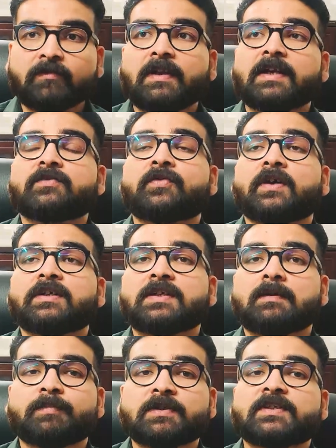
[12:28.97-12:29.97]
Let, for
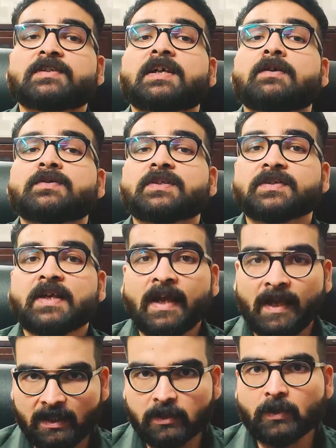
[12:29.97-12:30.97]
example, 6th house is
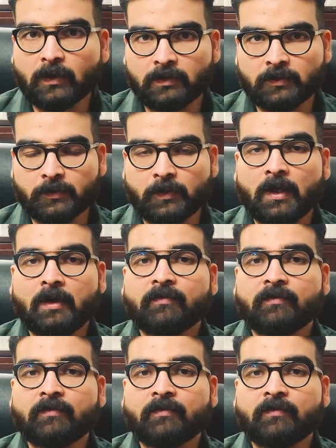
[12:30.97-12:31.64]
health also.